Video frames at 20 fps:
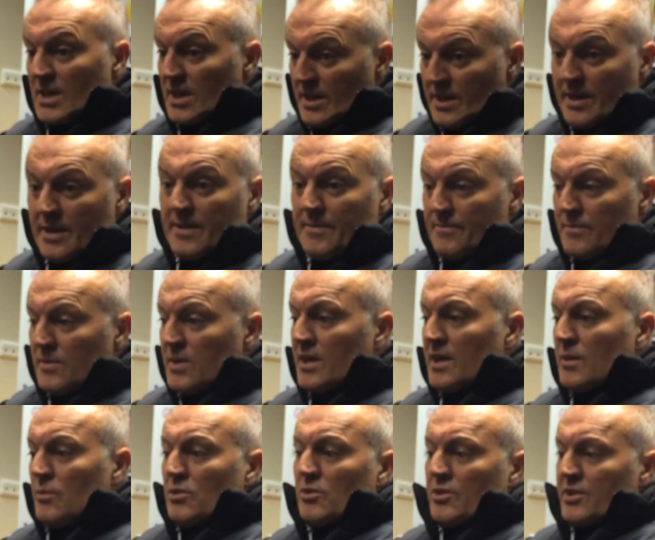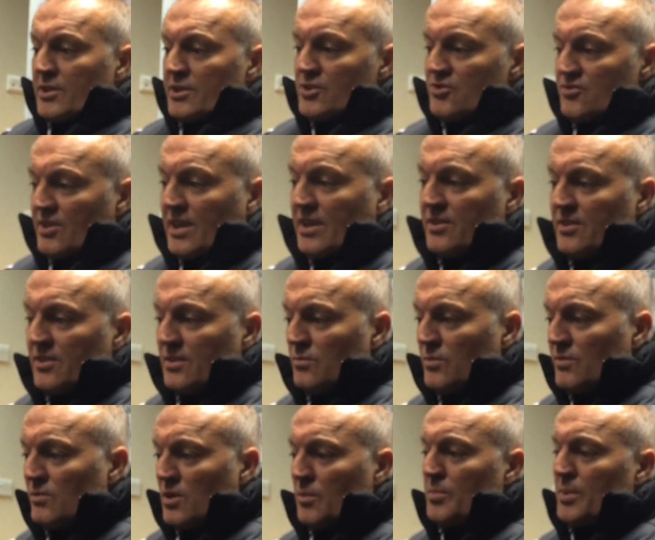Yeah, we're looking to strengthen.
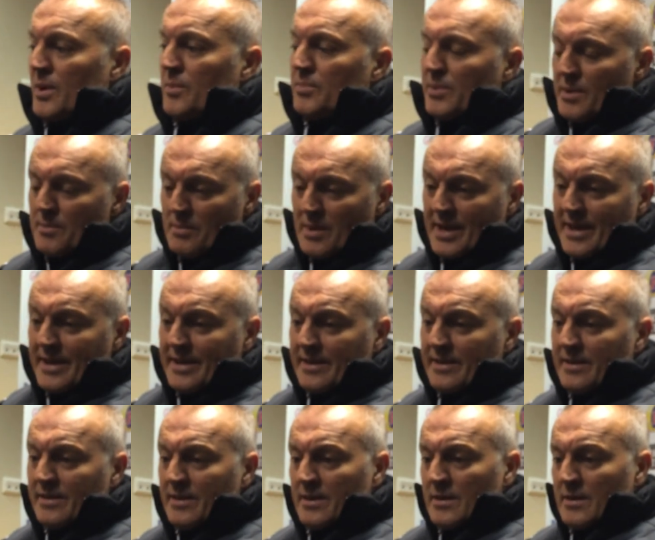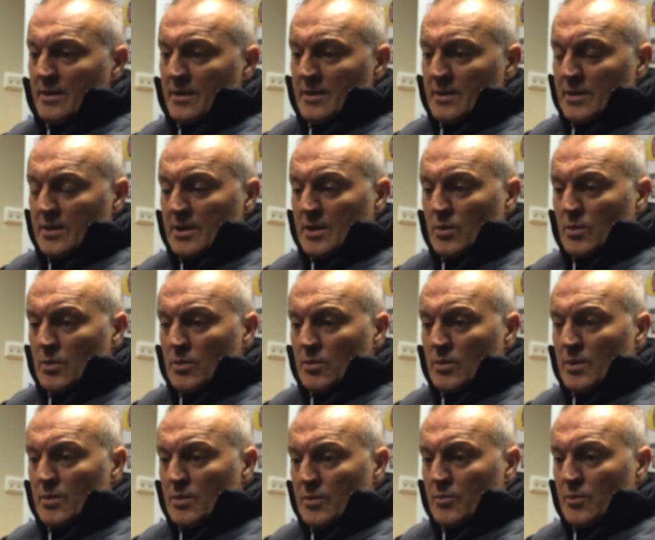We've got people in mind. You know,
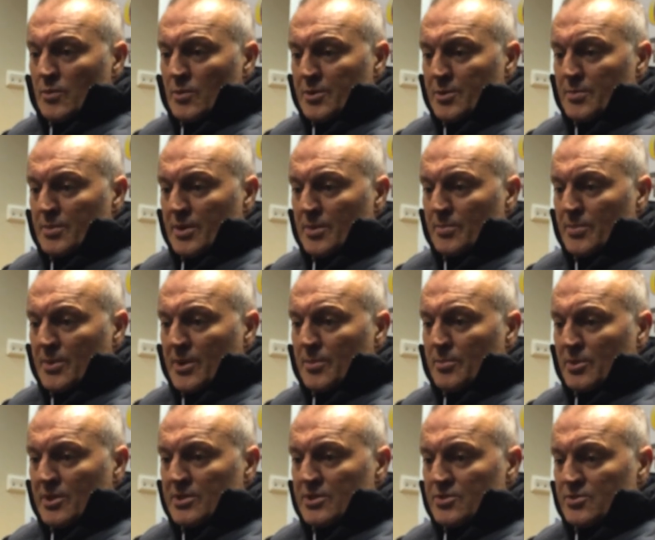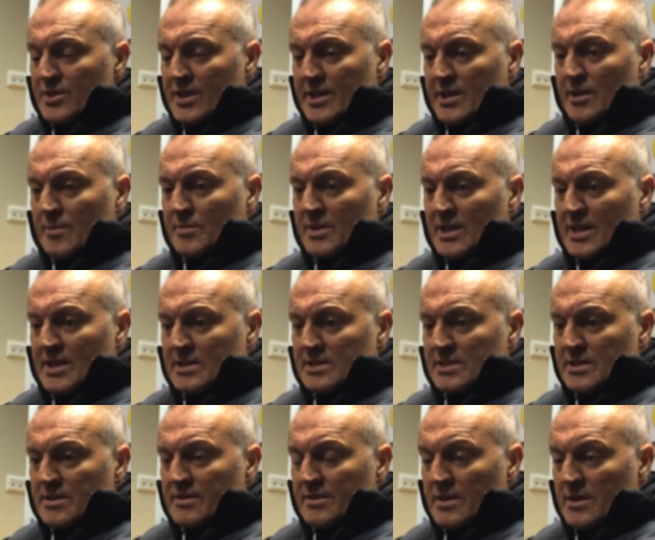we want to bring people in to try and help the lads
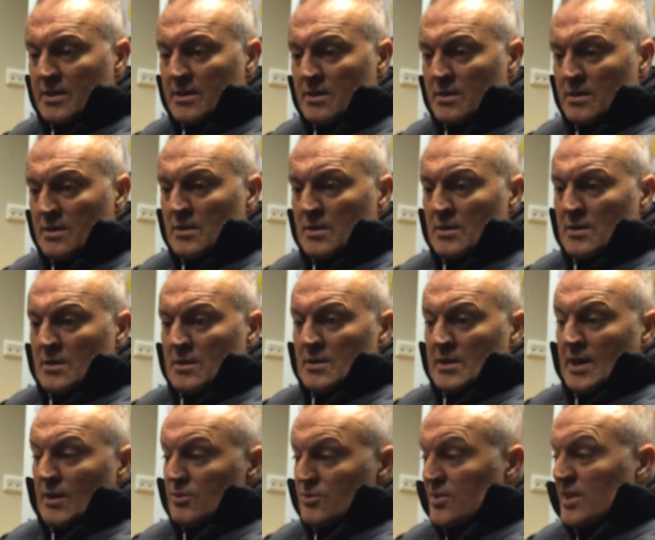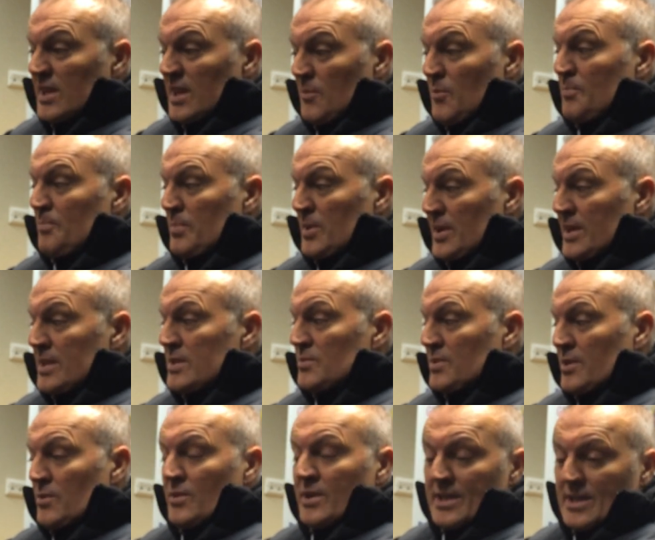that are here. I was really pleased
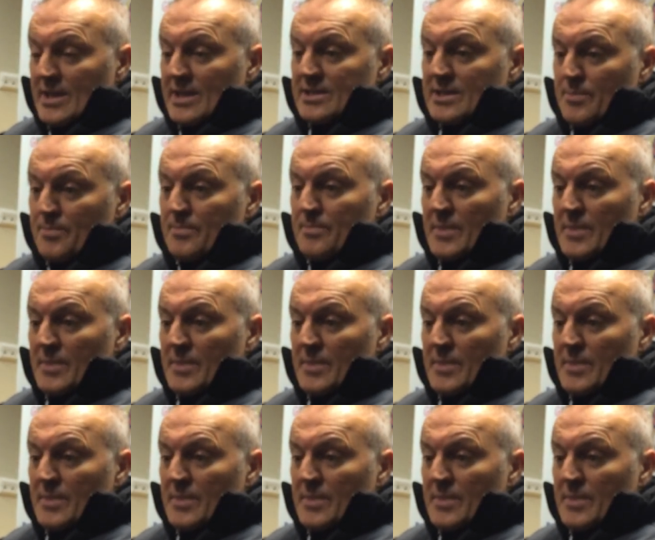with the way the lads